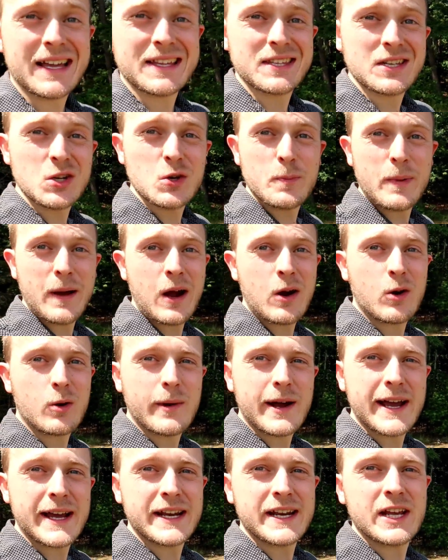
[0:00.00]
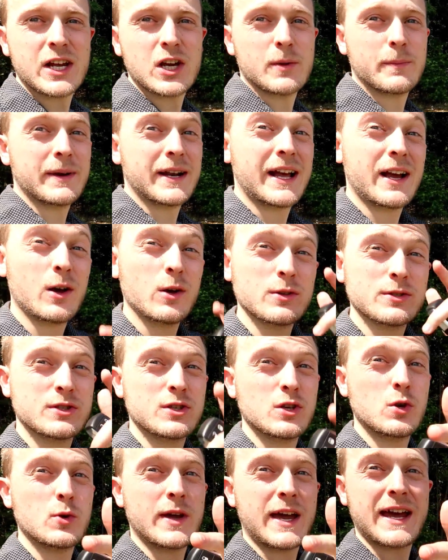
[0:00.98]
got the new Power Wagon here, but I
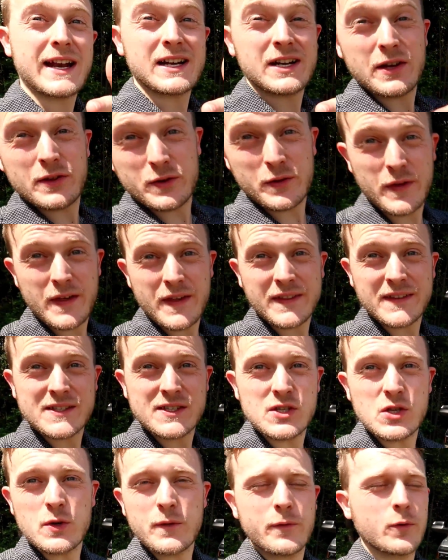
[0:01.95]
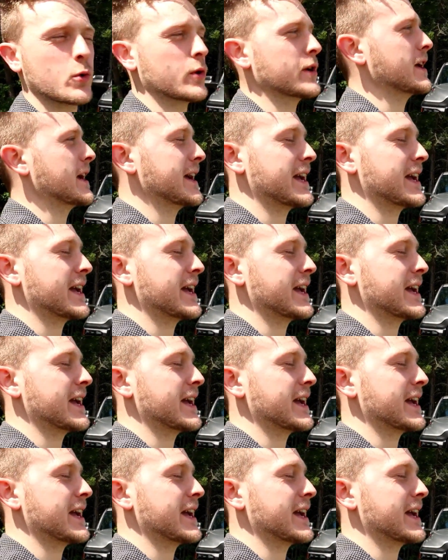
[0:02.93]
also got another thing that's new for you.